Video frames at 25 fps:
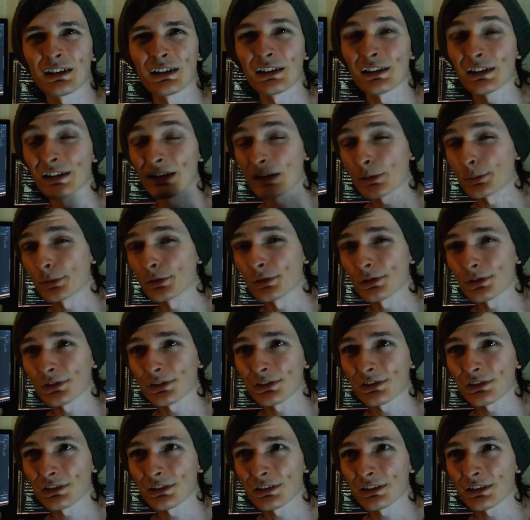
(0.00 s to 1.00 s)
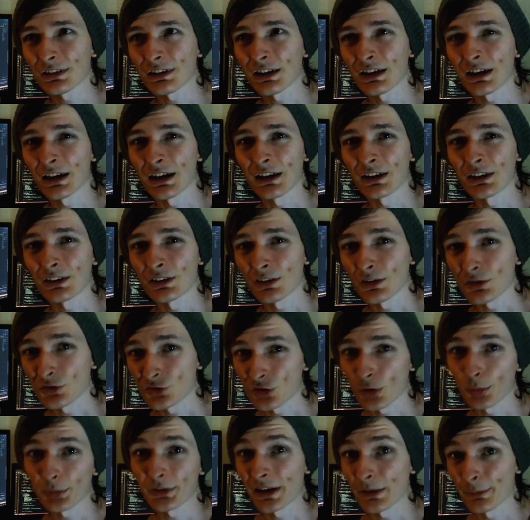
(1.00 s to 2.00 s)
labels, and
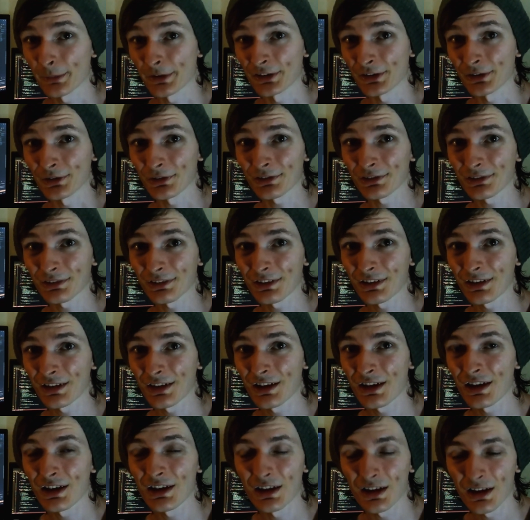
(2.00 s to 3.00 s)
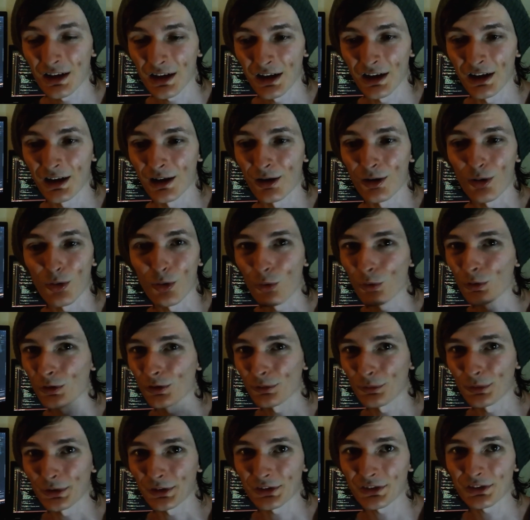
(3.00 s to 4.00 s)
drop-down menus, all
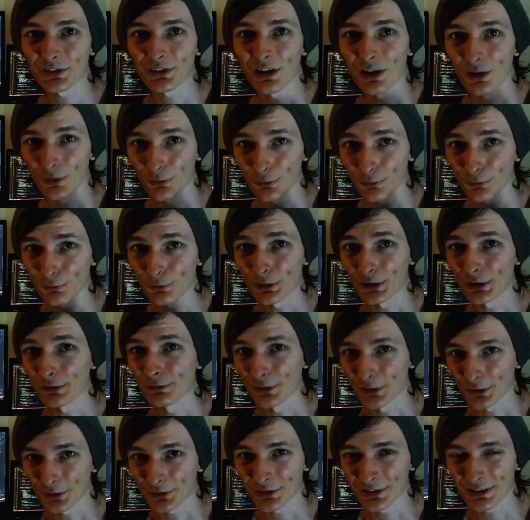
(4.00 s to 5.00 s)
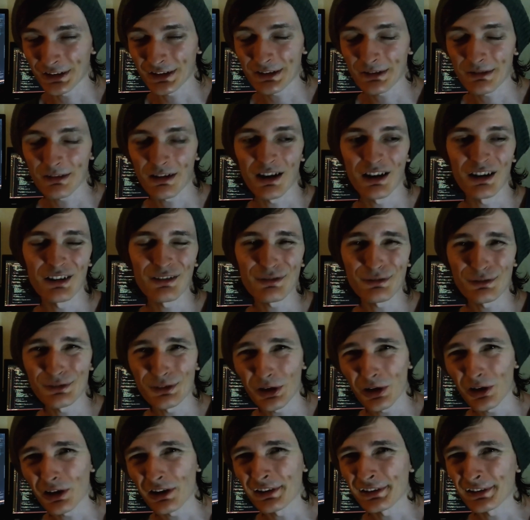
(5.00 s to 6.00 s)
of which are fully functioning. If
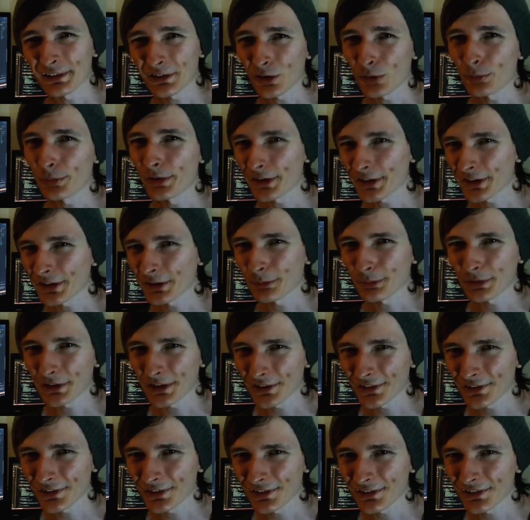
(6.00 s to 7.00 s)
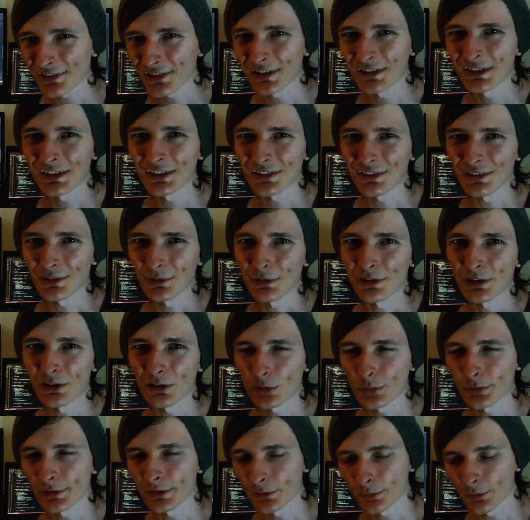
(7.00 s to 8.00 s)
not a little buggy in places, I need to do a
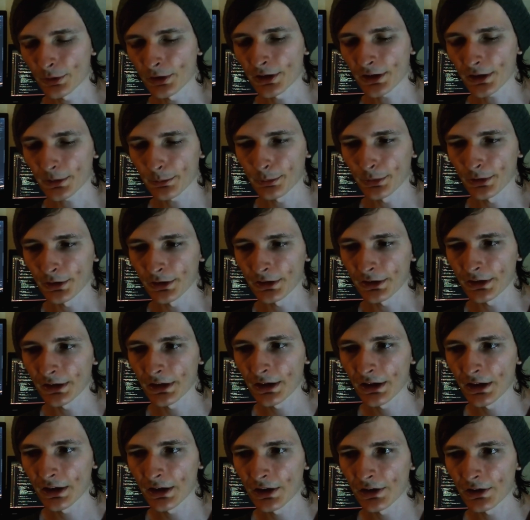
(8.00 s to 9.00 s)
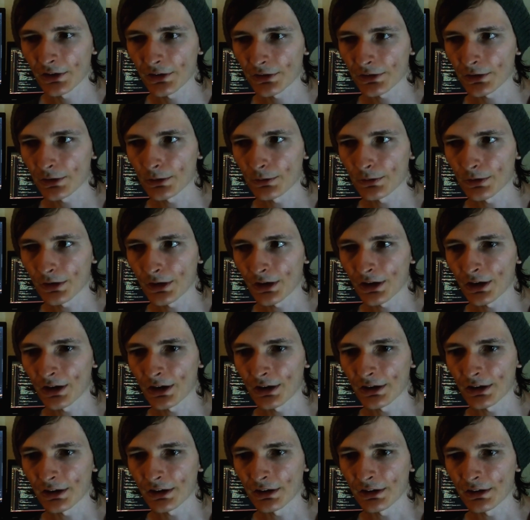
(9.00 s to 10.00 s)
little bit of work, but so
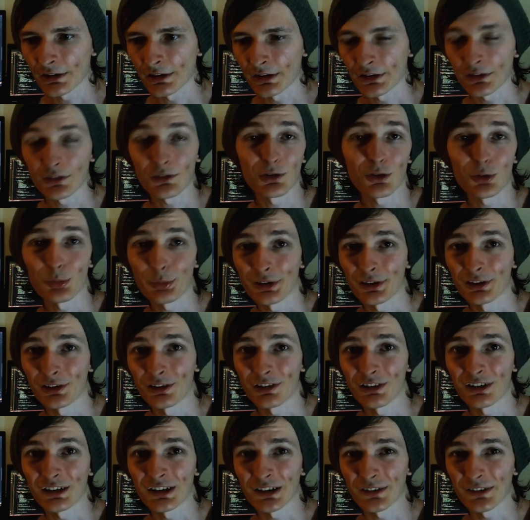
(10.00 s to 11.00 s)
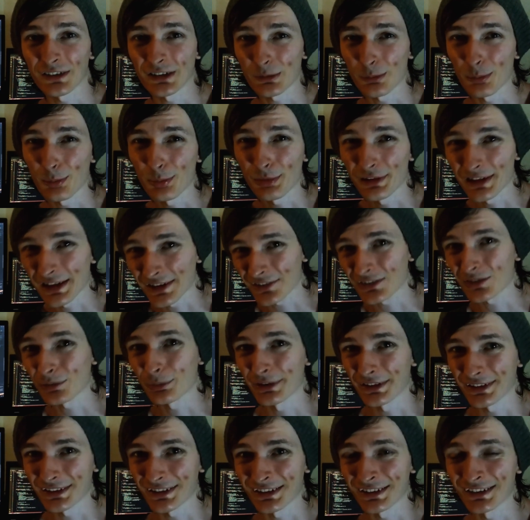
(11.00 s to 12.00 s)
far it's taught me a lot and I've had a blast
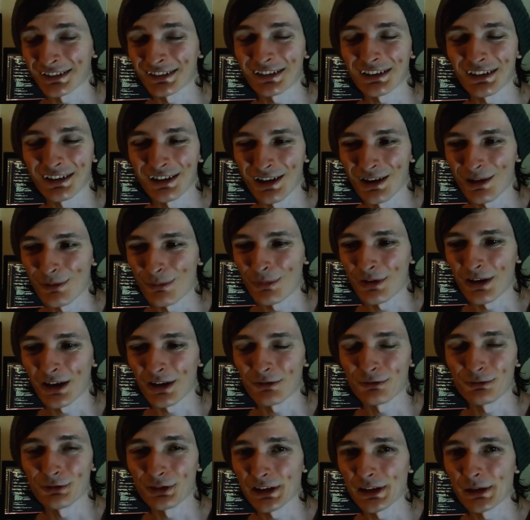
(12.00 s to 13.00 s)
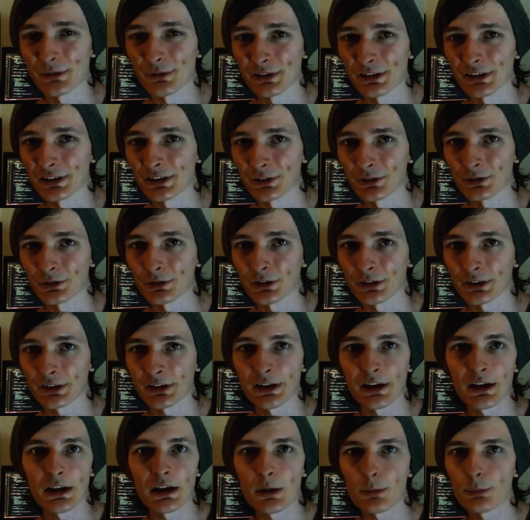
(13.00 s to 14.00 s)
making it. I've really, really enjoyed
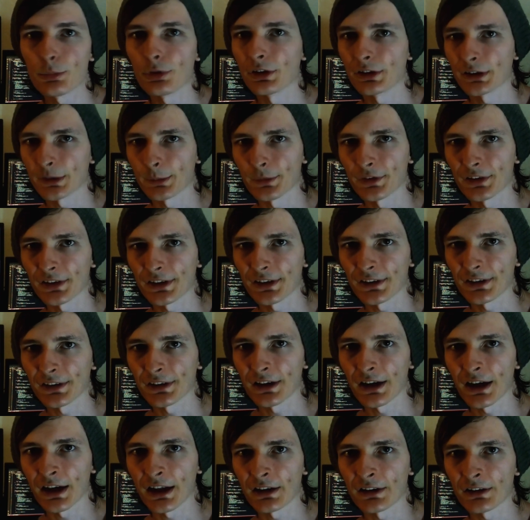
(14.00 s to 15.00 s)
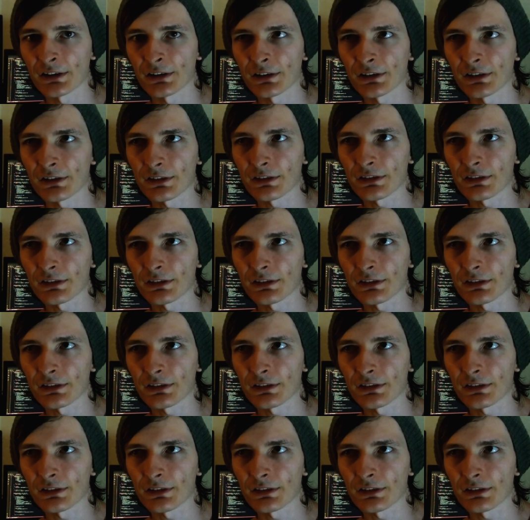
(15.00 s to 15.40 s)
putting them together, and